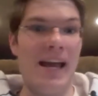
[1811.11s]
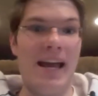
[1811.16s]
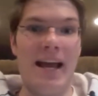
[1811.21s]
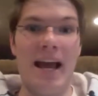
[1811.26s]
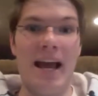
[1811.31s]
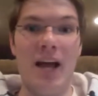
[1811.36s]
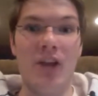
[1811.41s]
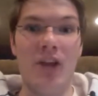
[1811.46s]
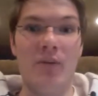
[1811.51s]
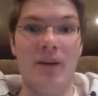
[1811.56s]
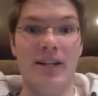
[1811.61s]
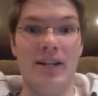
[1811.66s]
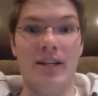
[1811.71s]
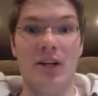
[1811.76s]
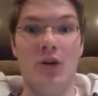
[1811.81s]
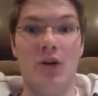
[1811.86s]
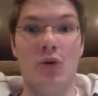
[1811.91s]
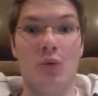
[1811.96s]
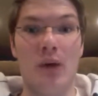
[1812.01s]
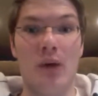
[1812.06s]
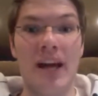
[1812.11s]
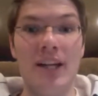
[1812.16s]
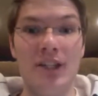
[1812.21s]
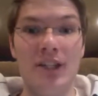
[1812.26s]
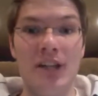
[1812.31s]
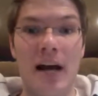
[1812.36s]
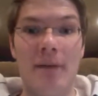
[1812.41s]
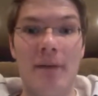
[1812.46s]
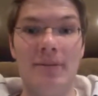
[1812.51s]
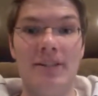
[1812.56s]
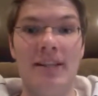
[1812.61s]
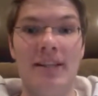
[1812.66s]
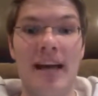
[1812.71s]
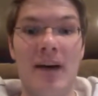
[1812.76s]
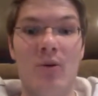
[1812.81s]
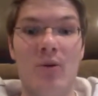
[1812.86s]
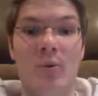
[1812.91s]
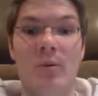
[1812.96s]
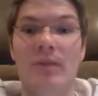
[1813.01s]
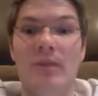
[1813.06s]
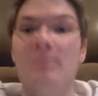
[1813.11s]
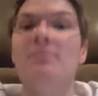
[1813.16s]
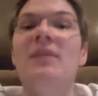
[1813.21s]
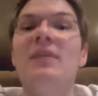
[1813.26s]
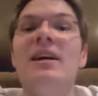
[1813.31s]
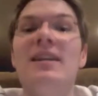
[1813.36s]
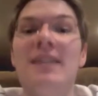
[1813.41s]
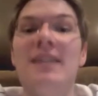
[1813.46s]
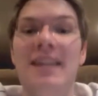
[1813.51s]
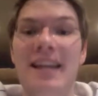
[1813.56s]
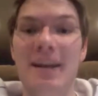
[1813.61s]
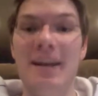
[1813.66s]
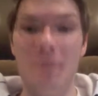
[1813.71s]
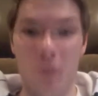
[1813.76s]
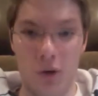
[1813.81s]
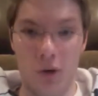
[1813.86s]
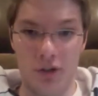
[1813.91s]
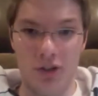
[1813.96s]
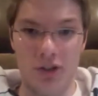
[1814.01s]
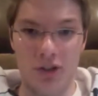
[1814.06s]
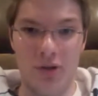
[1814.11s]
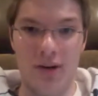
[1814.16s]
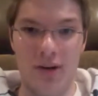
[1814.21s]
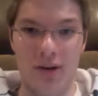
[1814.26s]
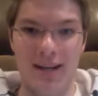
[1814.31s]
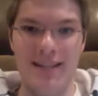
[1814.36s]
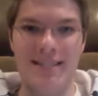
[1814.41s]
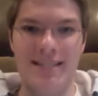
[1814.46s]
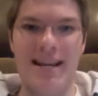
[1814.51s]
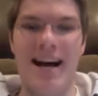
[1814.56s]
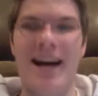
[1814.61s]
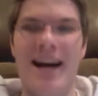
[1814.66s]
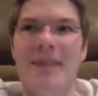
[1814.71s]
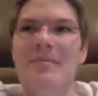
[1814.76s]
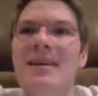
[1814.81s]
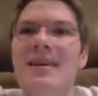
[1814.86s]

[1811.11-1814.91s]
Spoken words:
Anne Hathaway did a great job as Catwoman. Needed more screen time.